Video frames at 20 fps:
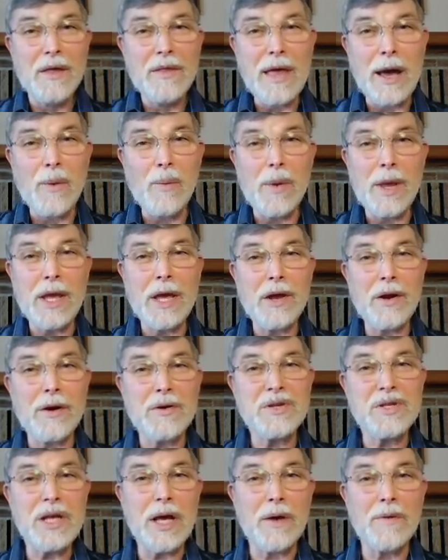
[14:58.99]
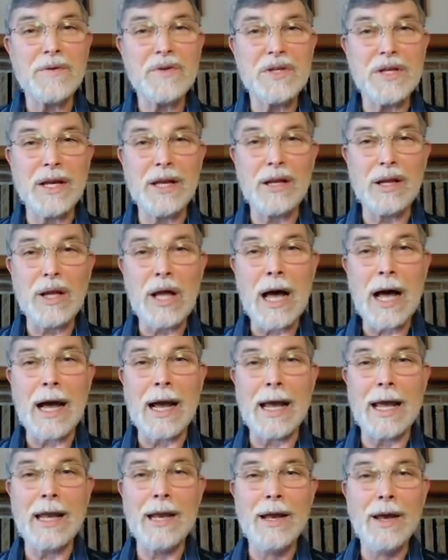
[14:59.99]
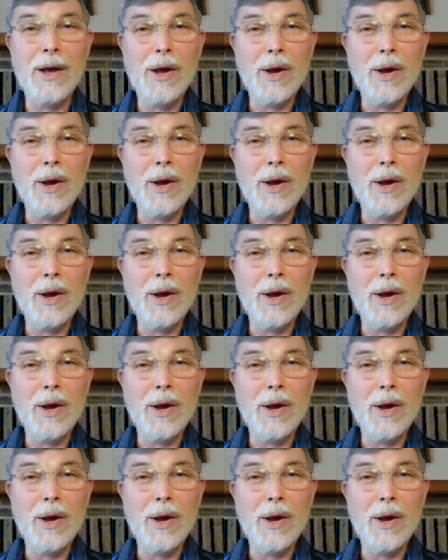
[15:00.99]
that we get ourselves in line